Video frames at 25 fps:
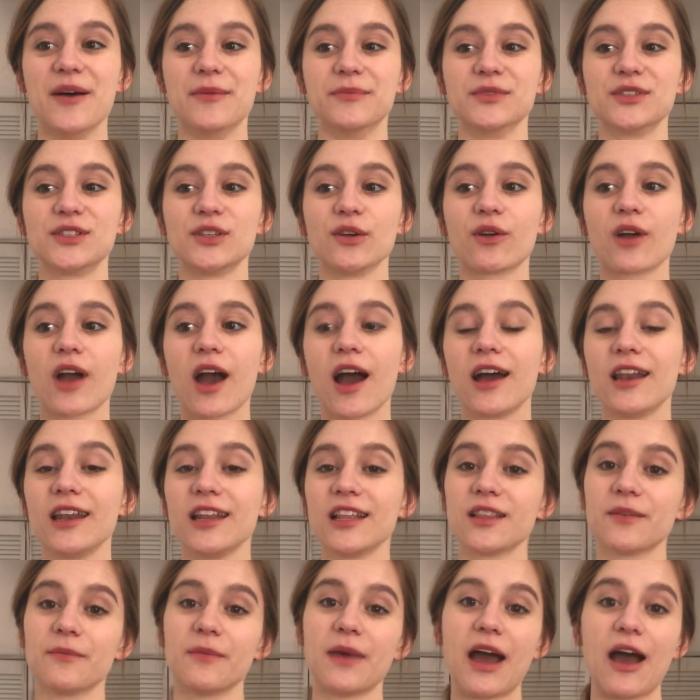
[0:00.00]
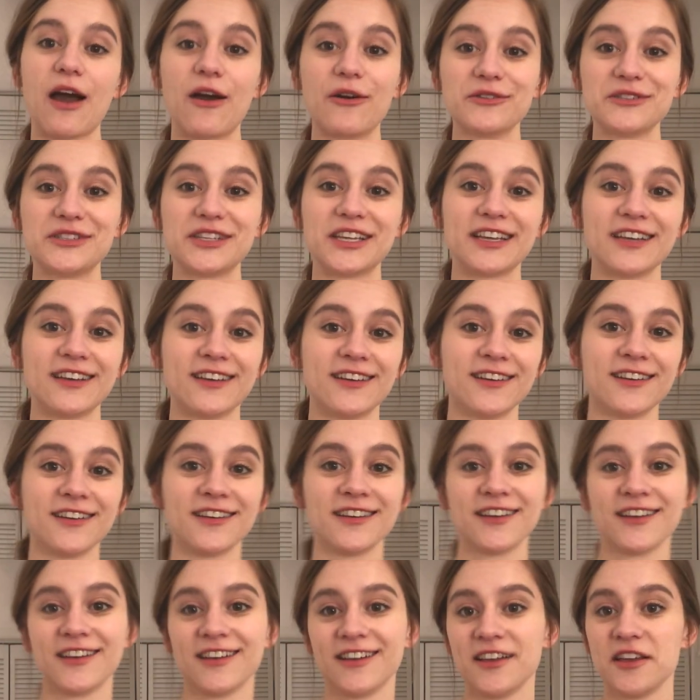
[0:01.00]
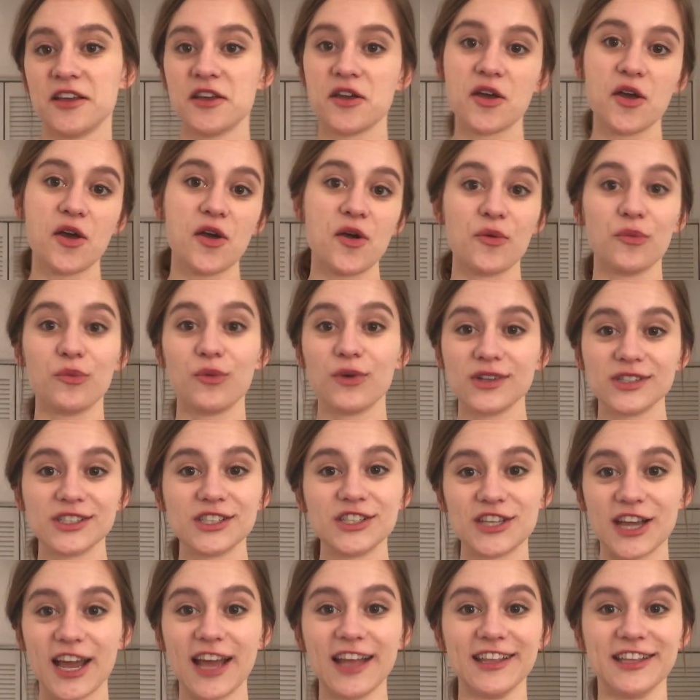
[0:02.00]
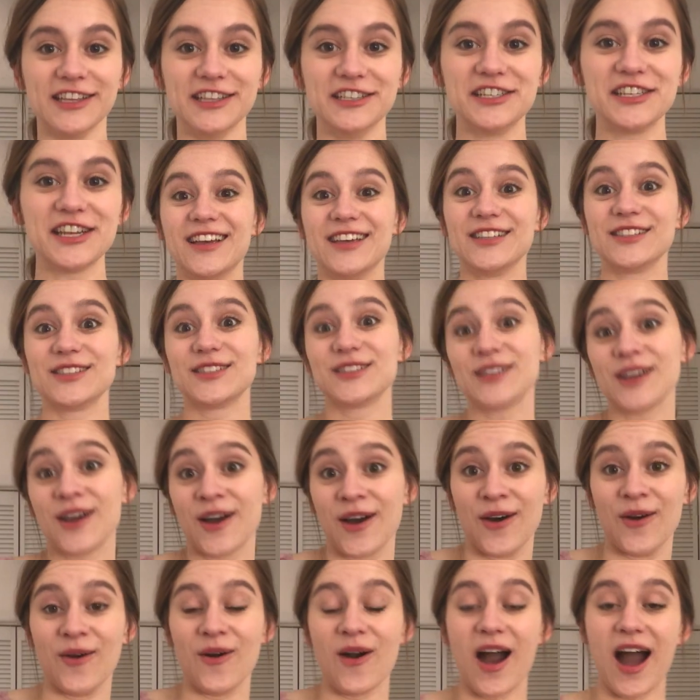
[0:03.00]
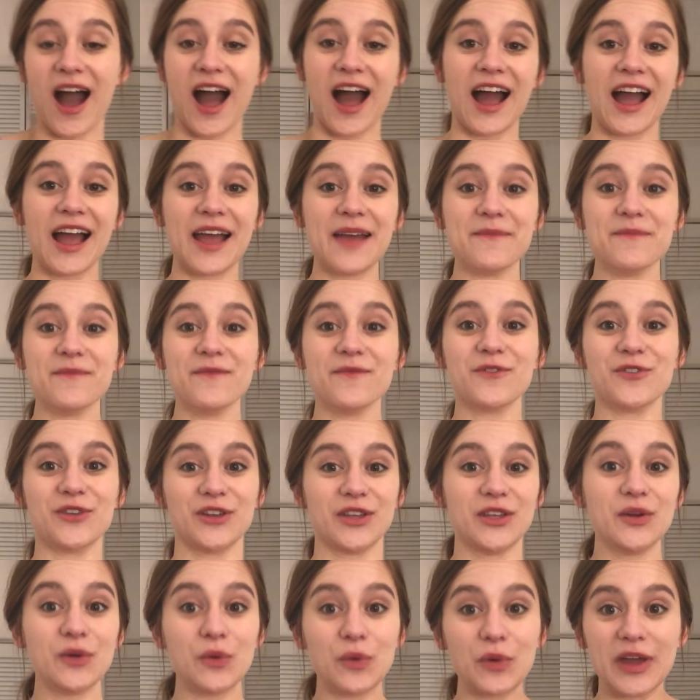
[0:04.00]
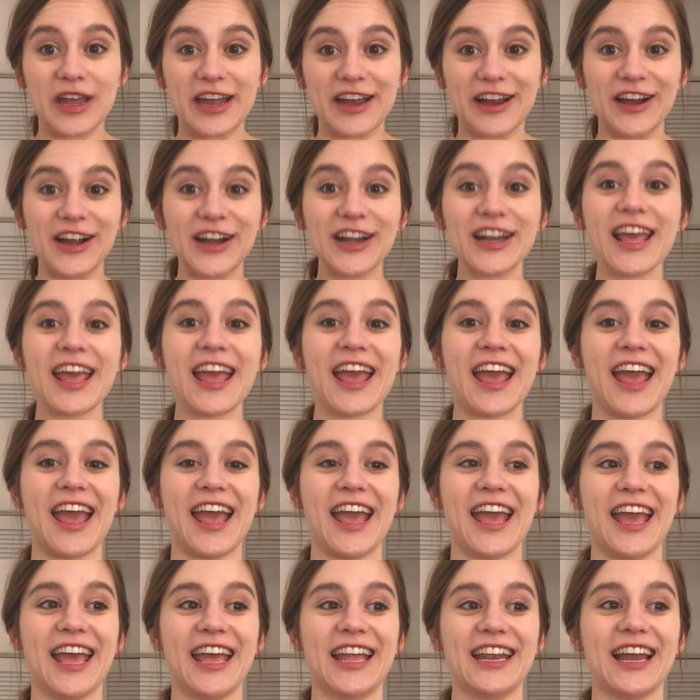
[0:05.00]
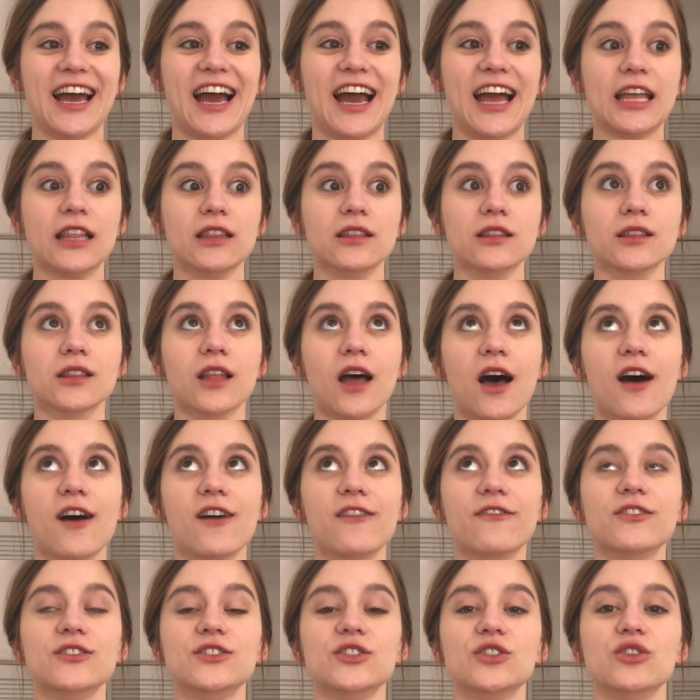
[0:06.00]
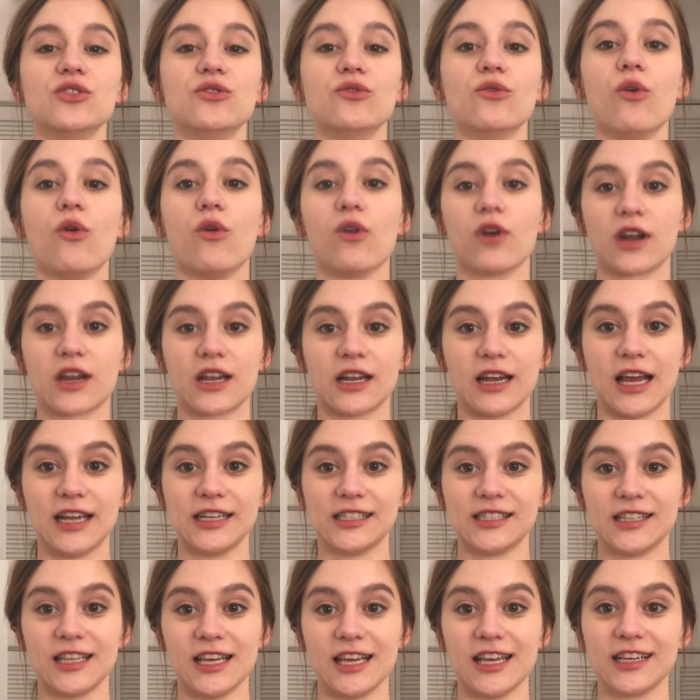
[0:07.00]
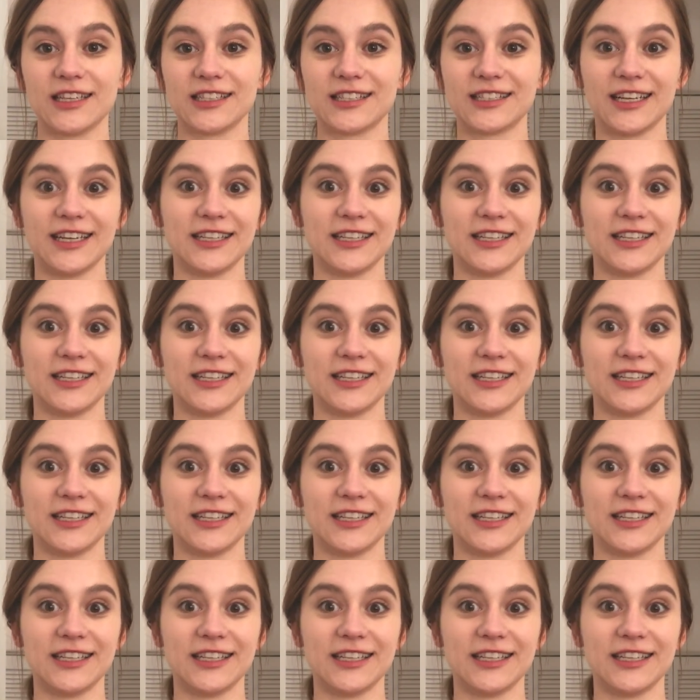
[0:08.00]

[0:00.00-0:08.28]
So cutting them out was a challenge. So I'm really weird and I love to organize things.